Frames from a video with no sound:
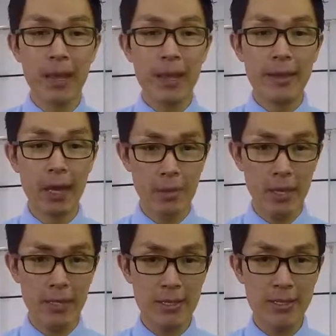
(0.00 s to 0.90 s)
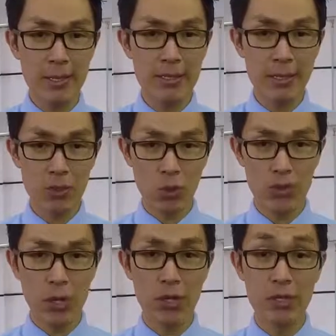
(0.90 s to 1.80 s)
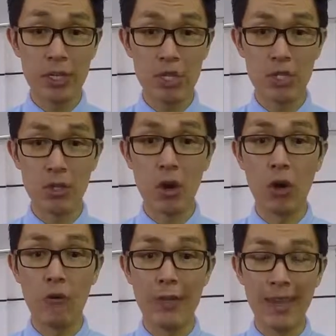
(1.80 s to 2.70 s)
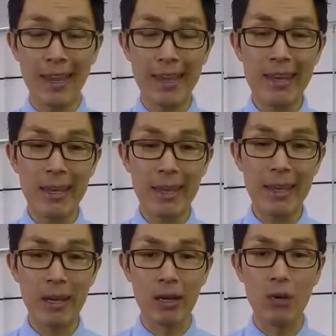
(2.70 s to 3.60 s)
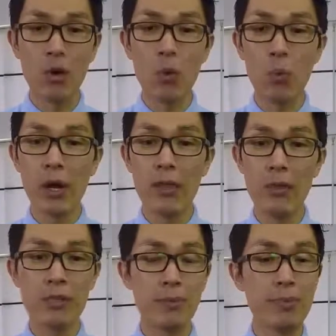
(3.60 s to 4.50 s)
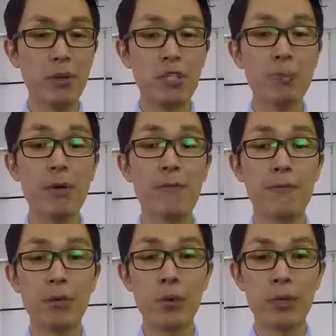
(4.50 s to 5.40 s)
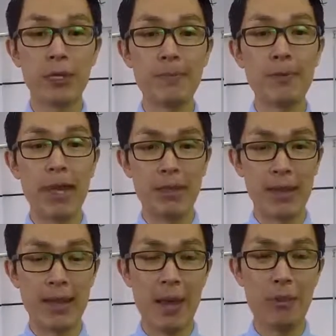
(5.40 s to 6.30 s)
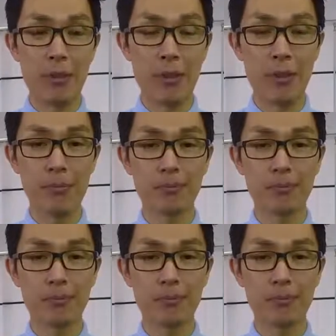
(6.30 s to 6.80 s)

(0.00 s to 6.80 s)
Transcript: Now, Menier's disease is also a condition of the inner ear where there is a buildup of fluid in the labyrinth.